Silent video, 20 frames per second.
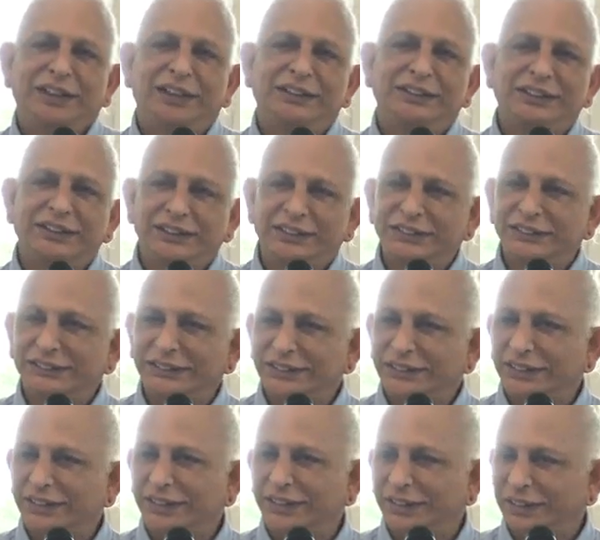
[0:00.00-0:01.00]

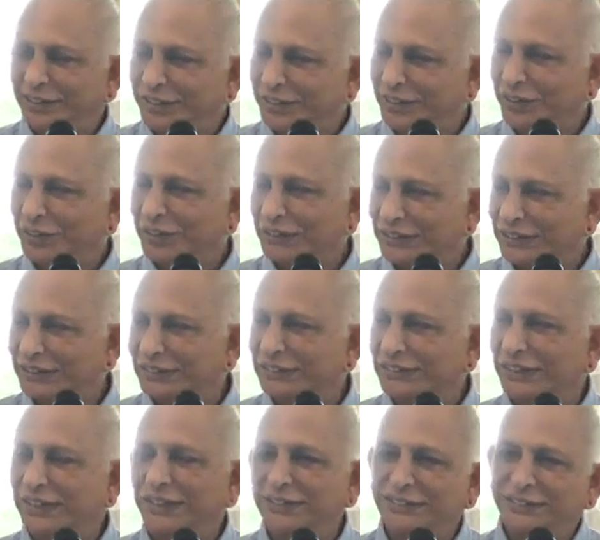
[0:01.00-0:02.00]
traditional yoga
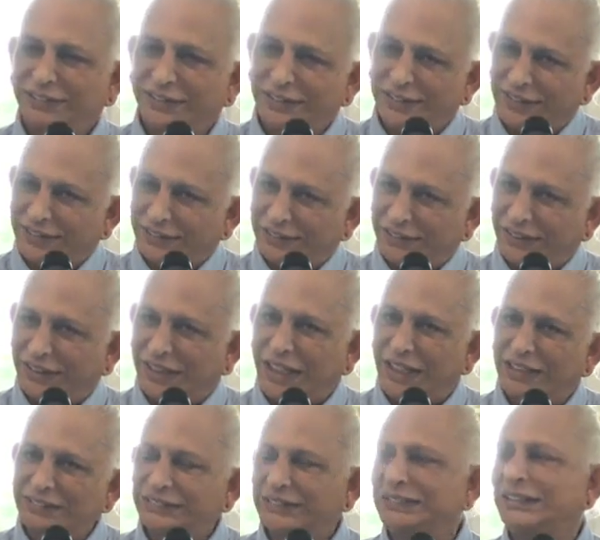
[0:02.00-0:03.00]
tantras, the
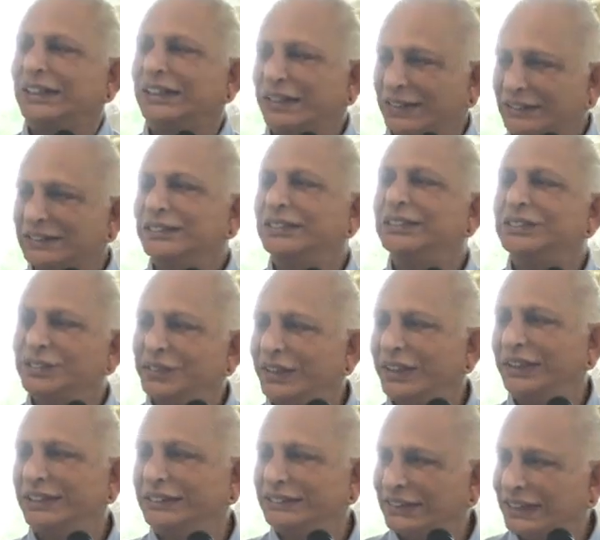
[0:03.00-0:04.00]
last chakra, since we
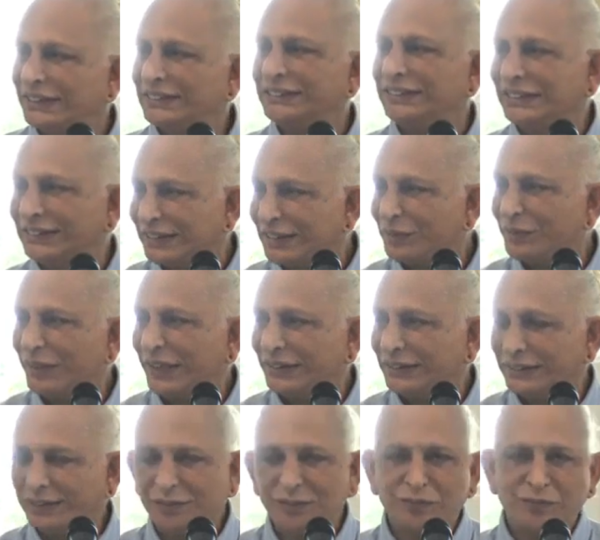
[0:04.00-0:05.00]
are discussing the
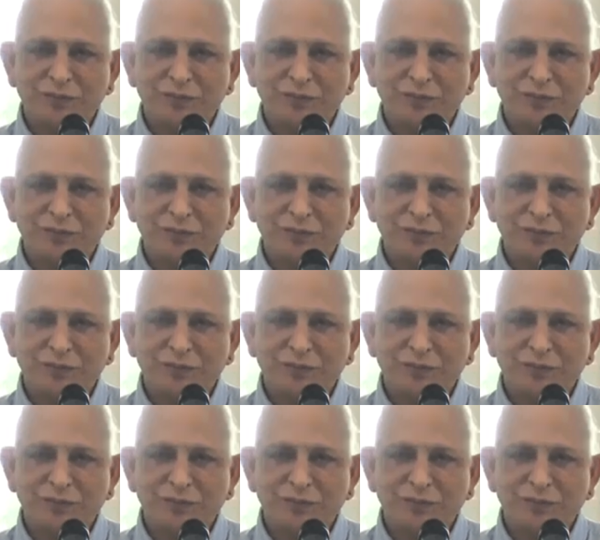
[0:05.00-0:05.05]
matter,